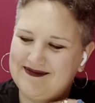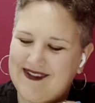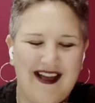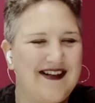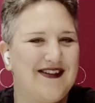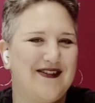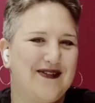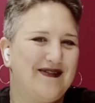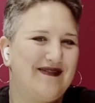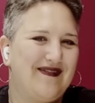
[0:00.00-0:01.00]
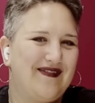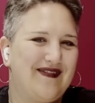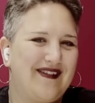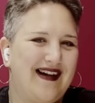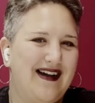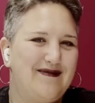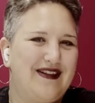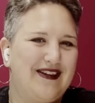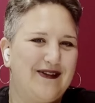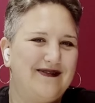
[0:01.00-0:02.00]
I don't know. I'm
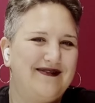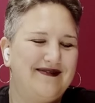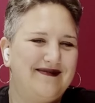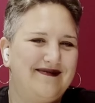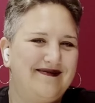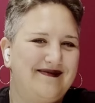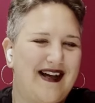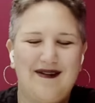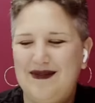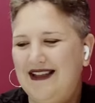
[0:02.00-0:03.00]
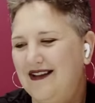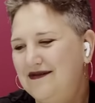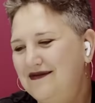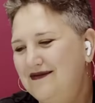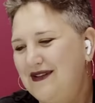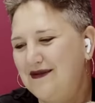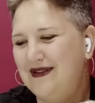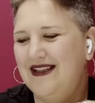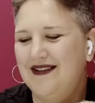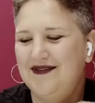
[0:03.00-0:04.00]
in love. I'm in love. I'm
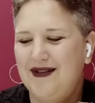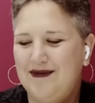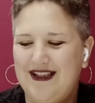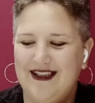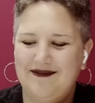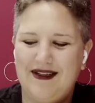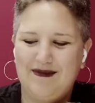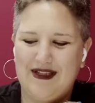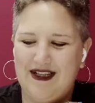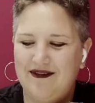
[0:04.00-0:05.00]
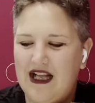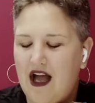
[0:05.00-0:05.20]
in love. I'm in love. I'm in love.